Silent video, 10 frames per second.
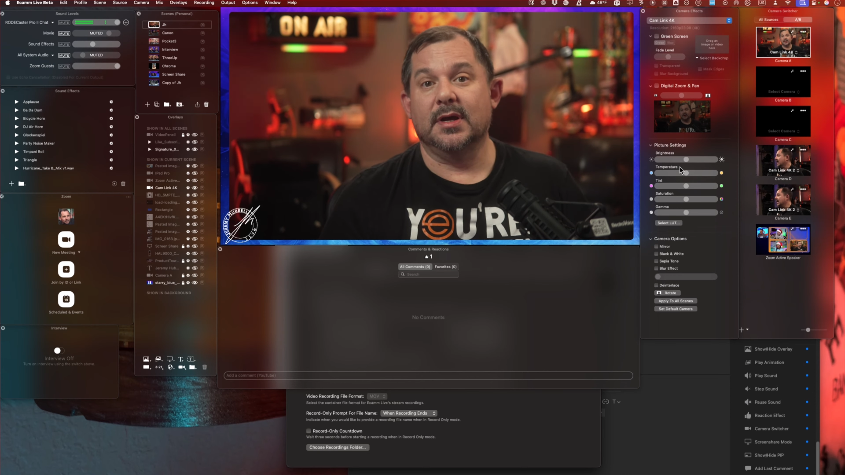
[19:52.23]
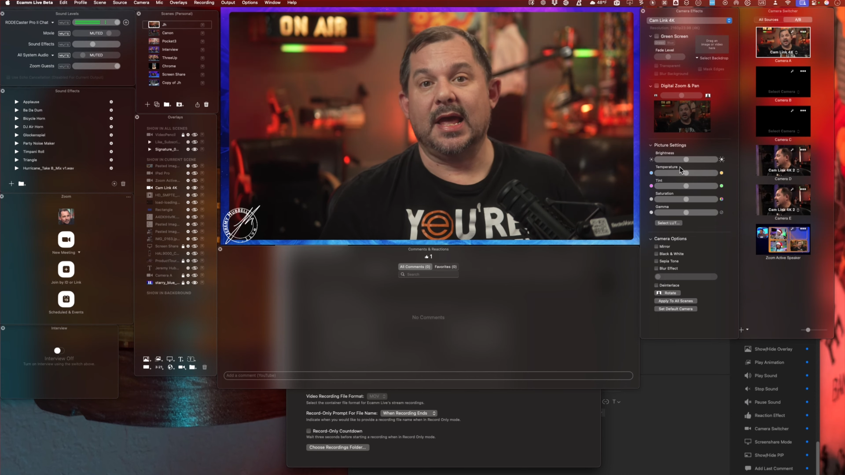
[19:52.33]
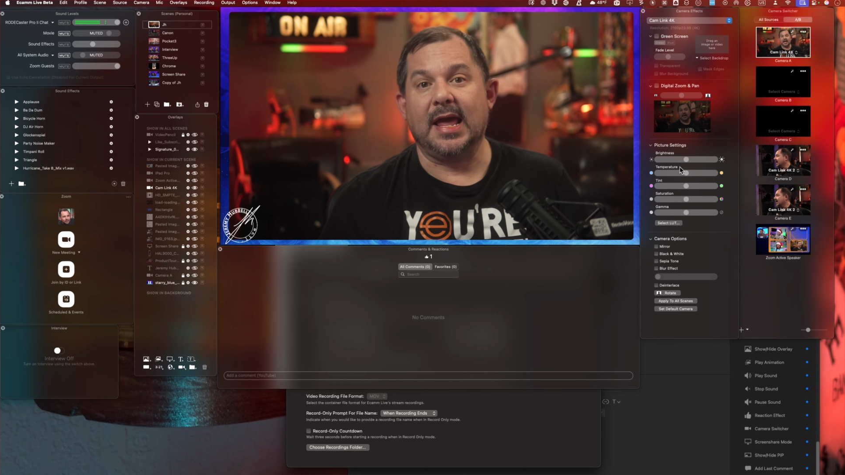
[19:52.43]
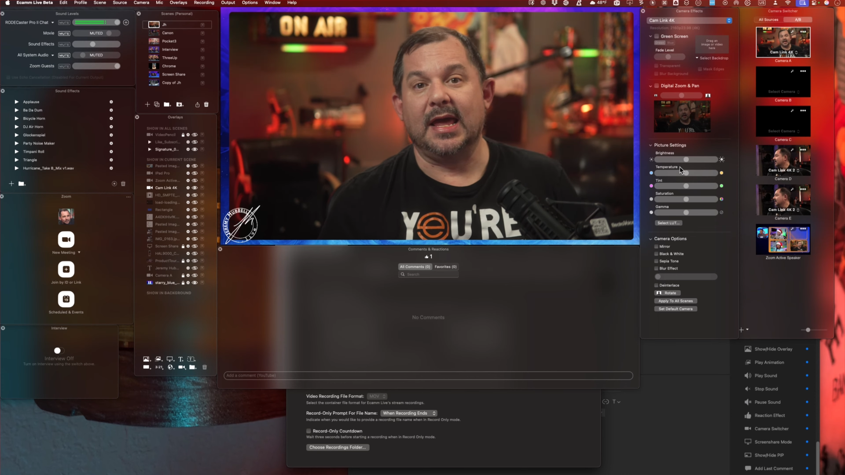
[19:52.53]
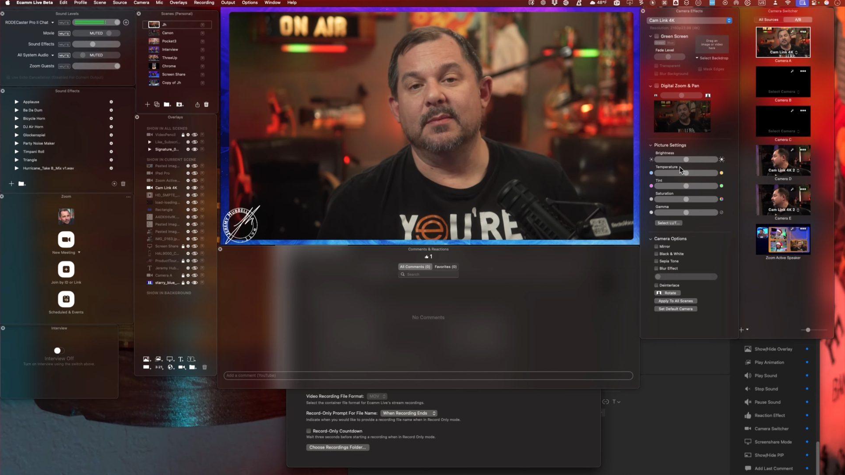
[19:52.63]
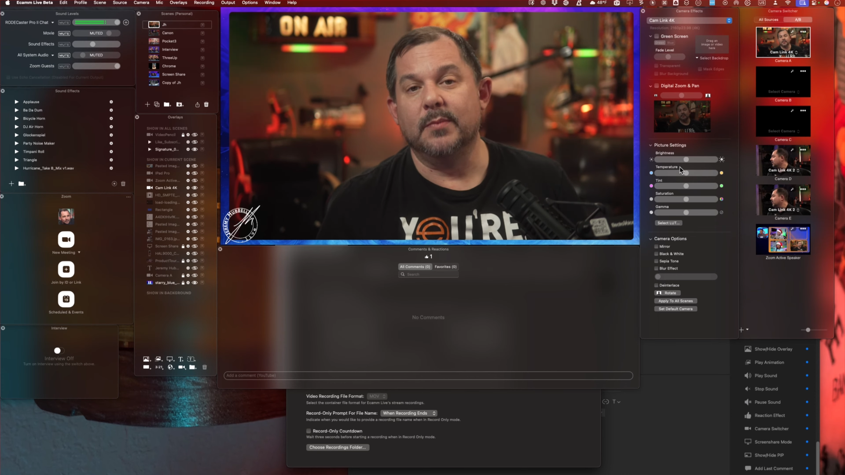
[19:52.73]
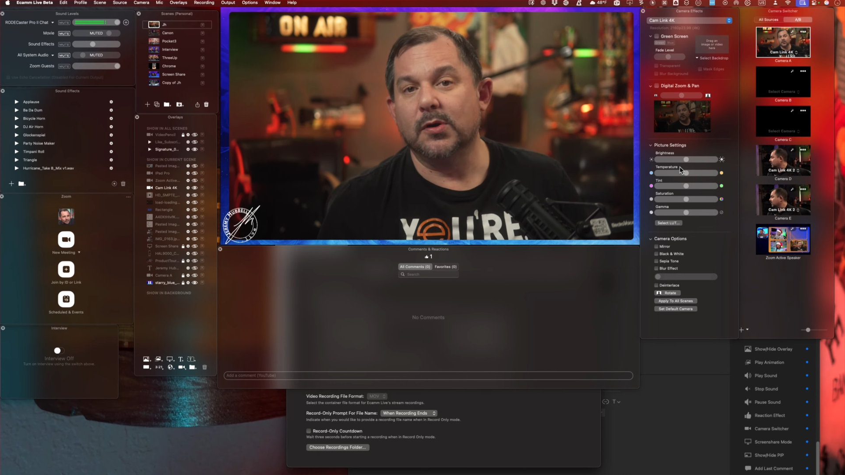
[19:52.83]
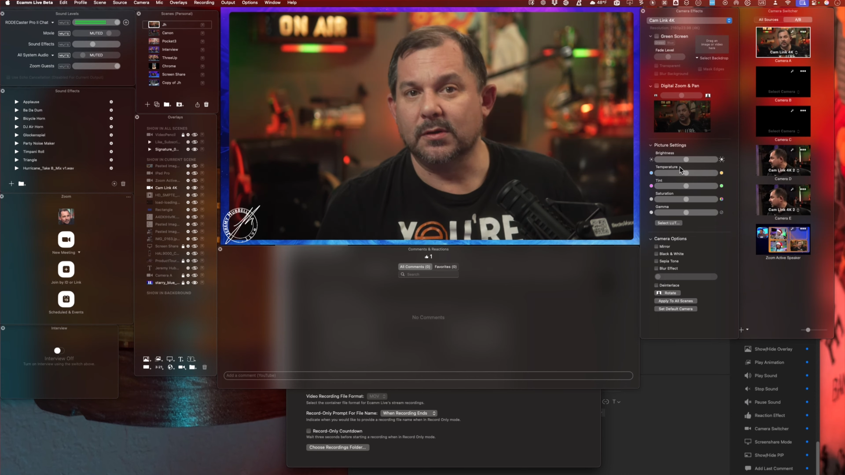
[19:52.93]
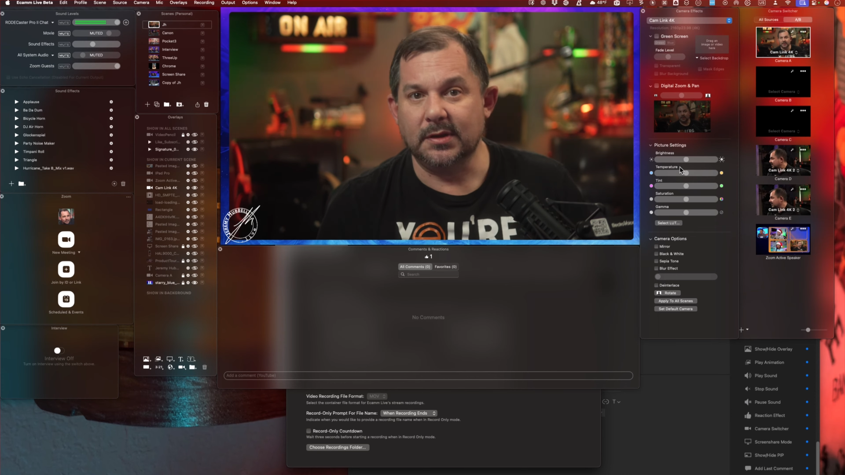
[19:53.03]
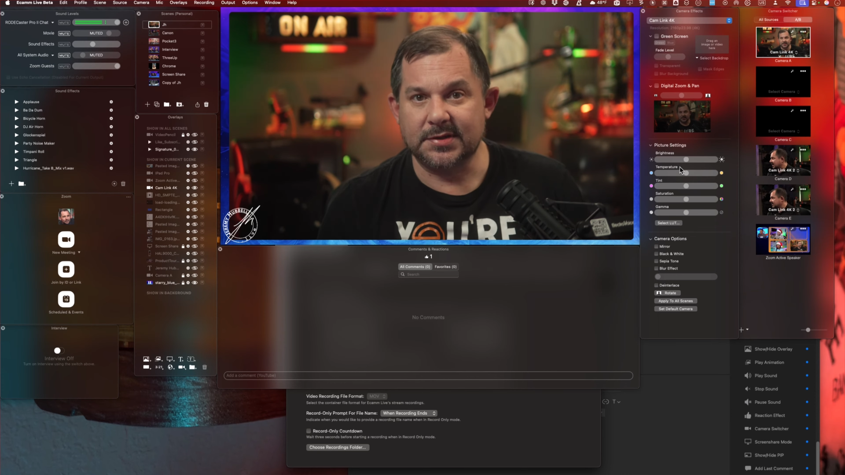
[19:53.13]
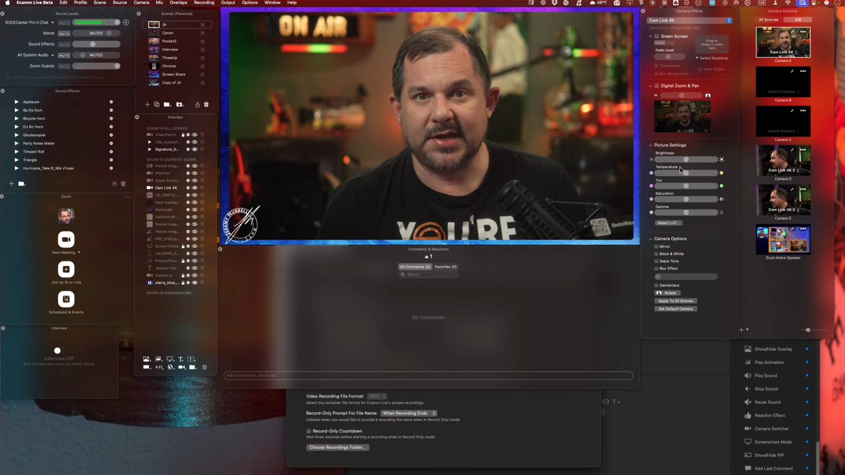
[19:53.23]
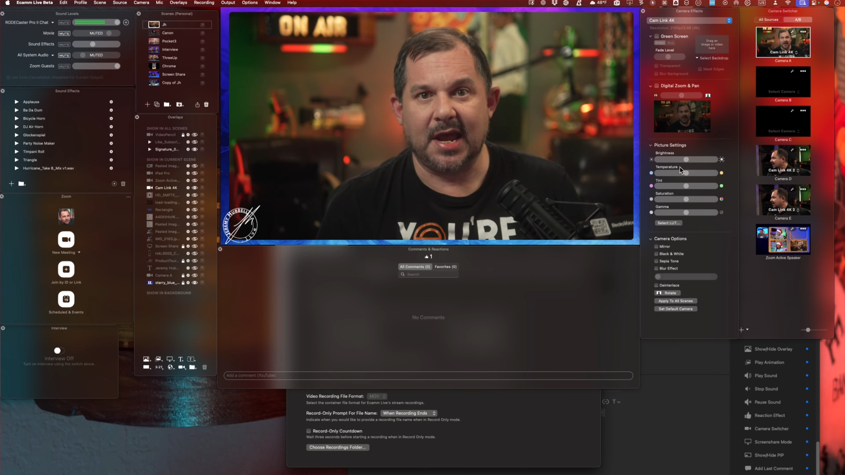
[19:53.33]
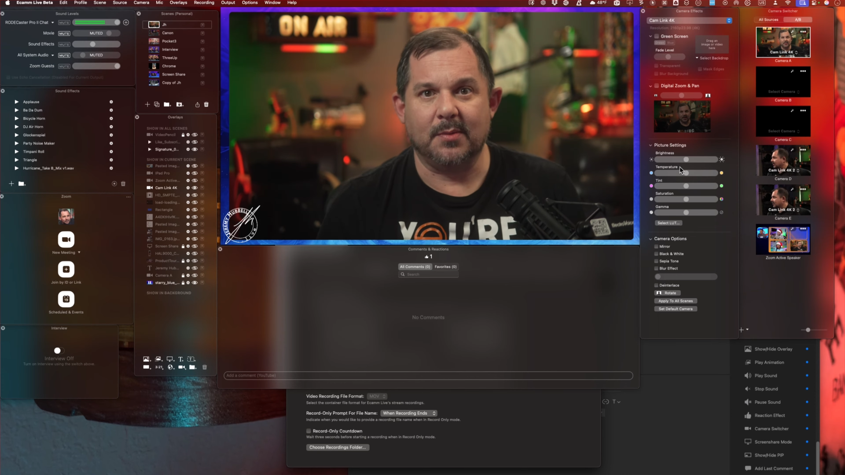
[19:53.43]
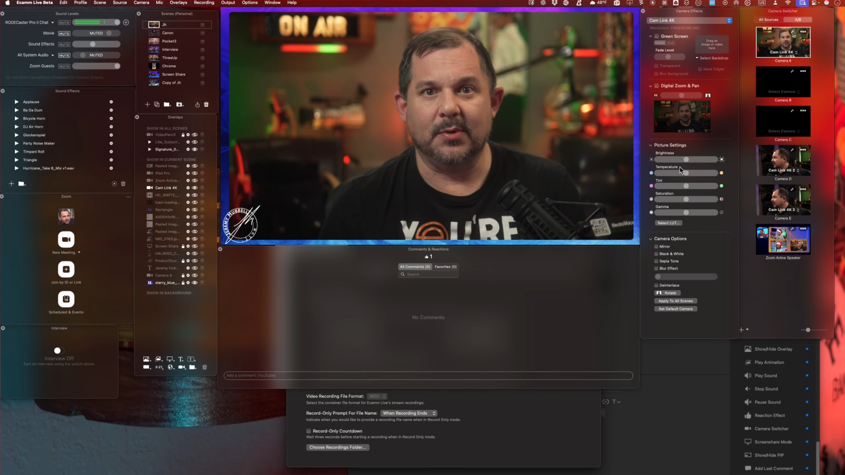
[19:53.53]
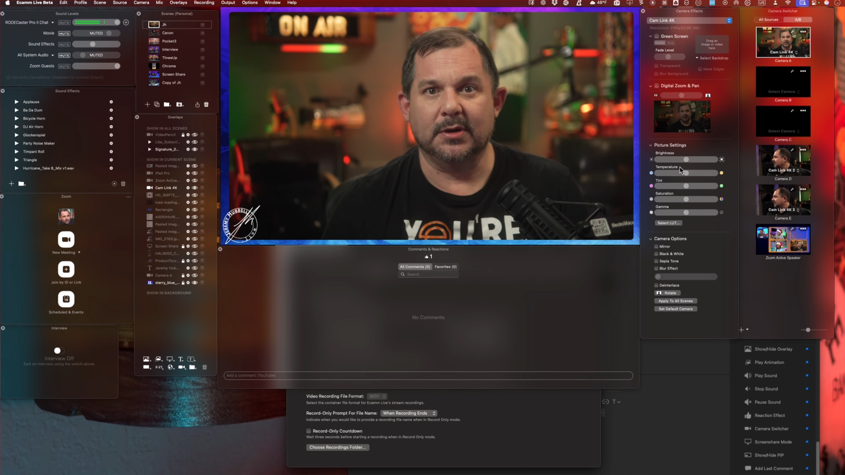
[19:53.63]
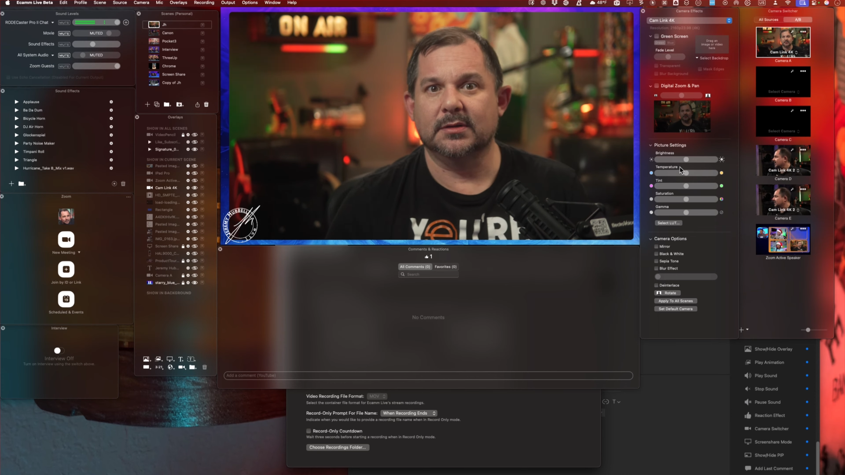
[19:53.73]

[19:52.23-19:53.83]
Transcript: a mirrorless camera